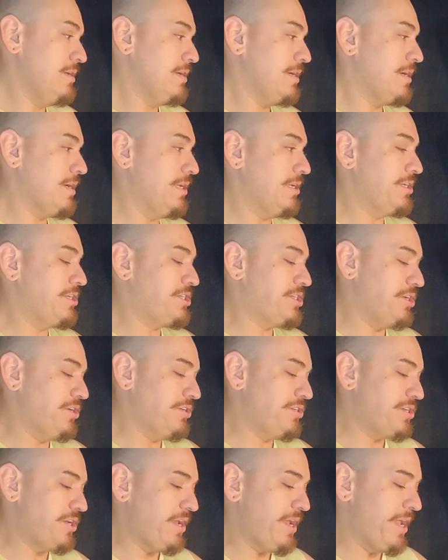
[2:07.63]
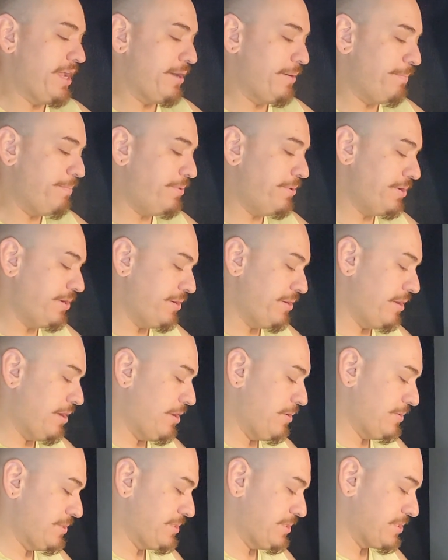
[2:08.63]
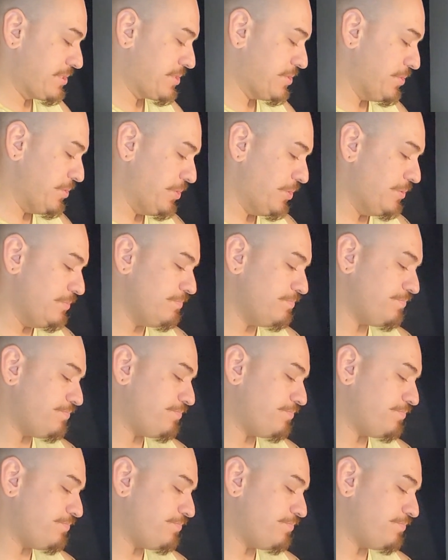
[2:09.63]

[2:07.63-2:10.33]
Kind of shows you how to put it on, which is cool.